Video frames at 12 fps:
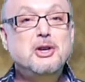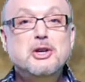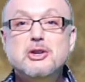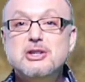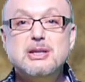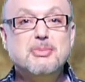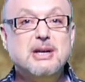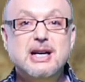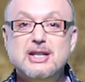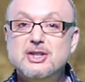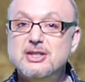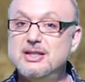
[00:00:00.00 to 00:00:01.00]
your
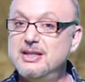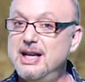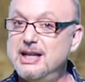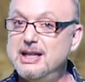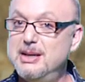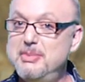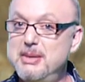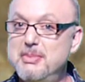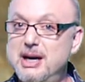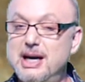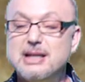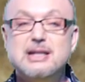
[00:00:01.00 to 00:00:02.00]
subconscious is not going to be mocked.